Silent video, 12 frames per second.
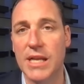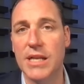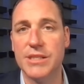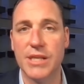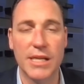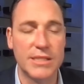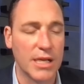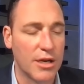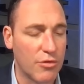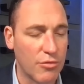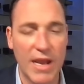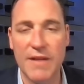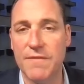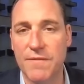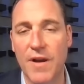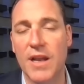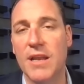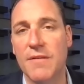It's a great
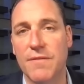fighting